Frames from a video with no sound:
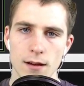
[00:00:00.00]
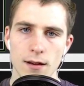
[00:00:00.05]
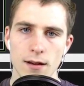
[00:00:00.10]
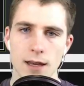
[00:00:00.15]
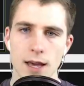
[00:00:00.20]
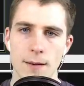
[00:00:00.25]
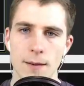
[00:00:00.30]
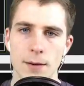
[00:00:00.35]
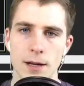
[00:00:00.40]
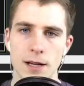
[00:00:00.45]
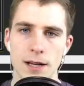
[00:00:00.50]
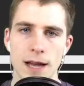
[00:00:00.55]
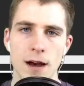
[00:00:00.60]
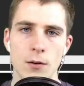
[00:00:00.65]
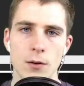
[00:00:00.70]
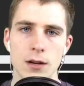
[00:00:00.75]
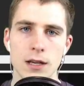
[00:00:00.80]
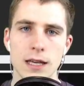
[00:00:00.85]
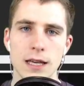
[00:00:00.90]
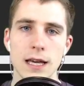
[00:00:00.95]
Okay, but now
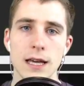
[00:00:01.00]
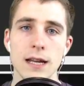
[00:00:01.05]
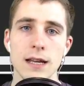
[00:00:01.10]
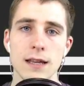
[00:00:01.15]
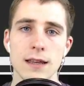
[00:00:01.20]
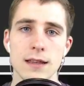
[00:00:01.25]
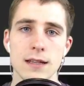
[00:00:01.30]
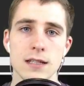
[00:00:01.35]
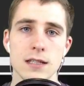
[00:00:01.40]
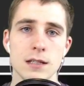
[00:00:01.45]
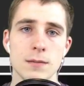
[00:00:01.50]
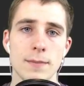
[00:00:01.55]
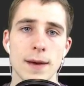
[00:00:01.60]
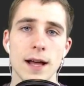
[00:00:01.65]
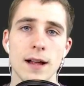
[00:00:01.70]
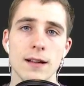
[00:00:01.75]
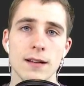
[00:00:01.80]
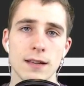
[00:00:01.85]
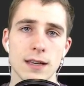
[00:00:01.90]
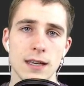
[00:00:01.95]
we're getting the
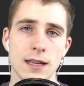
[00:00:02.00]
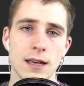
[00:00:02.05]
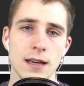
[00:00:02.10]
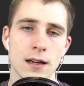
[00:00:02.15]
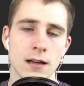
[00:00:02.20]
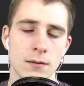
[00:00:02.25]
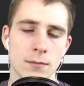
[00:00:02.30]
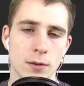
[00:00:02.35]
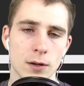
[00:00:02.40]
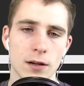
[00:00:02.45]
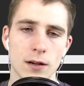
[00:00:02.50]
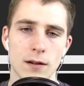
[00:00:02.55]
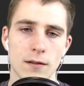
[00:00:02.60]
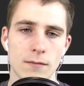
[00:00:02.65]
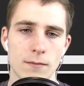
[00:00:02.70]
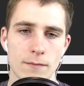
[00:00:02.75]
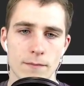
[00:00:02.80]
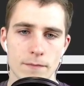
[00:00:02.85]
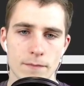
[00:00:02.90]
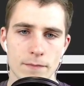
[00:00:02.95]
spell key input.
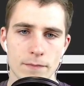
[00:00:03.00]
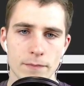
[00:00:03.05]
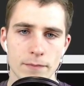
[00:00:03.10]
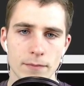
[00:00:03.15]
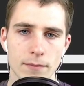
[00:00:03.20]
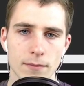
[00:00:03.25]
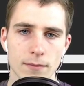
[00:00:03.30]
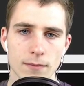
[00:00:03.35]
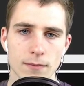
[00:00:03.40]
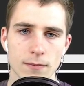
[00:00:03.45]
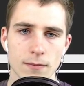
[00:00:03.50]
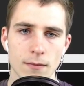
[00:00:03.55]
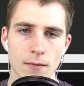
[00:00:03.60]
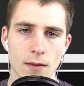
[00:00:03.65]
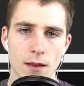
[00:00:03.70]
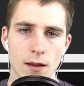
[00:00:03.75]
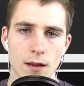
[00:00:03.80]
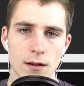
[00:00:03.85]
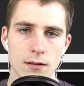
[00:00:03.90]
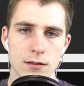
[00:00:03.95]

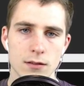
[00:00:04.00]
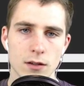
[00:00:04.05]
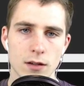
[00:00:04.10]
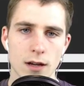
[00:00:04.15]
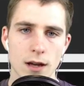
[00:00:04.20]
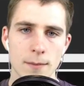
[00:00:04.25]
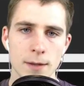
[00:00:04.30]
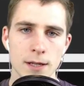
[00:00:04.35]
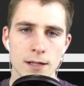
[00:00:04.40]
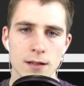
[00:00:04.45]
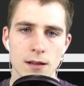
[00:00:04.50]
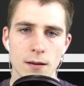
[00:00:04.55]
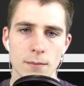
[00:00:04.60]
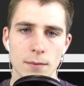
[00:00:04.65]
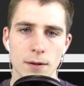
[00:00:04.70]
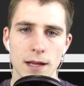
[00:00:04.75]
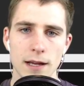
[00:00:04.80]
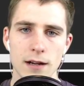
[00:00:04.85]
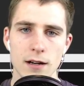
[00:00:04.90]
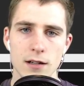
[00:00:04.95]
So come into the
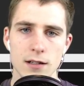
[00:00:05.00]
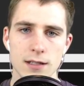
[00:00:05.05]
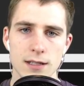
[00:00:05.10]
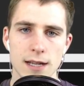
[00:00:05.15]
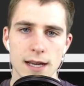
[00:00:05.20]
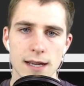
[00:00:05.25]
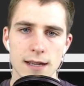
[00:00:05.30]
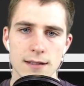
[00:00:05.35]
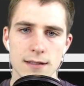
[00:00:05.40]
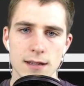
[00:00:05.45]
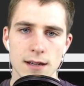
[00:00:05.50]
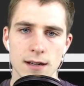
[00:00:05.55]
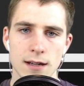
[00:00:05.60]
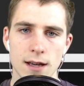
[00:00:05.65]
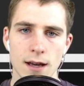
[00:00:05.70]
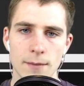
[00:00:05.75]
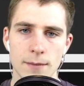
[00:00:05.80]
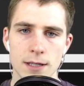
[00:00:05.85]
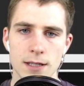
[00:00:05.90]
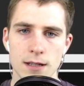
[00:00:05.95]
player states and
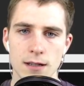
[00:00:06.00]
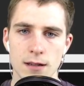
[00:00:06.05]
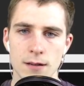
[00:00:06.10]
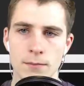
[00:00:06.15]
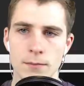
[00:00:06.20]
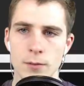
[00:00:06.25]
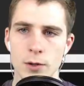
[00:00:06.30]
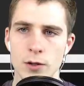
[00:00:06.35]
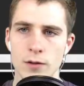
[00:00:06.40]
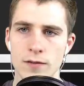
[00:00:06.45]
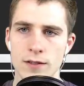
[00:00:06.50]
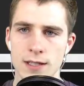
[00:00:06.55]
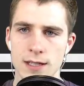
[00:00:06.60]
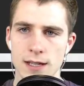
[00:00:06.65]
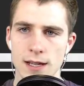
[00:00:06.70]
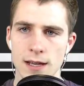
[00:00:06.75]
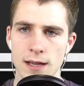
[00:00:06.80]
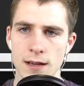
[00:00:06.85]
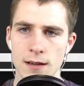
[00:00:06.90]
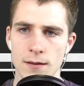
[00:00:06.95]
come into the move
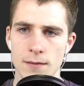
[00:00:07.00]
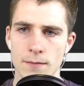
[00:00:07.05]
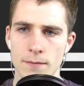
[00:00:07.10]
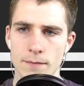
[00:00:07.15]
state.